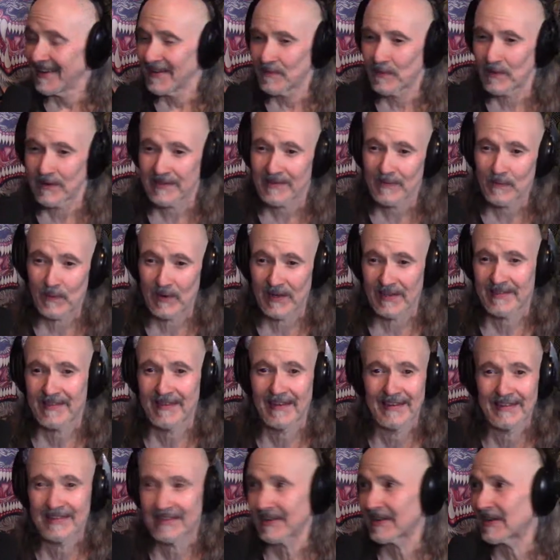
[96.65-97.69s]
with with
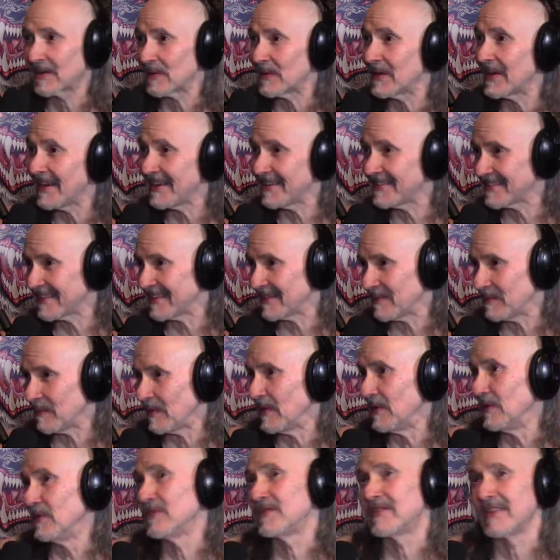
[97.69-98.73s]
uh, degrees in
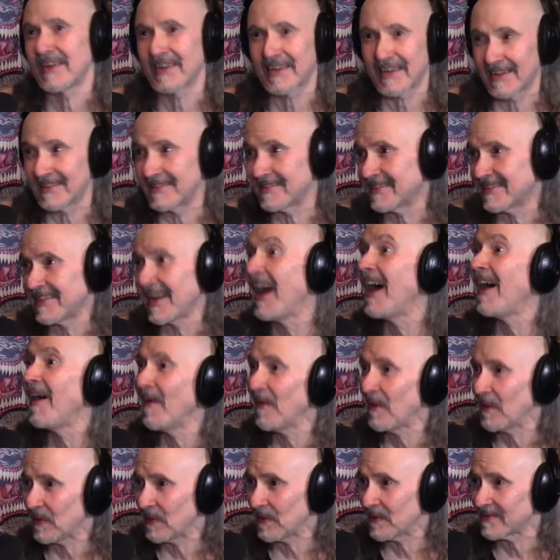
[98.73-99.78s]
music and
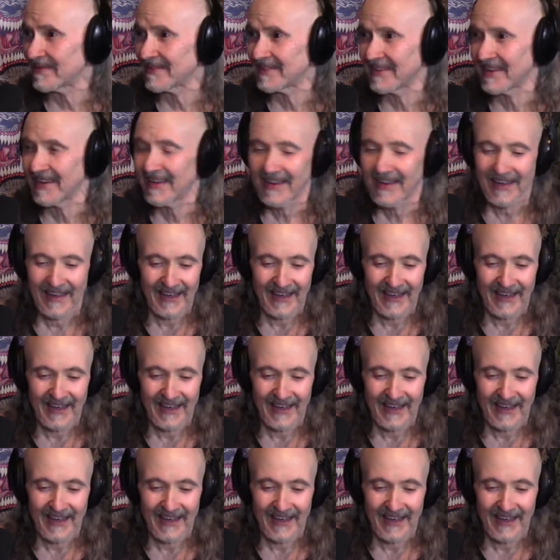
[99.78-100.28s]
sound.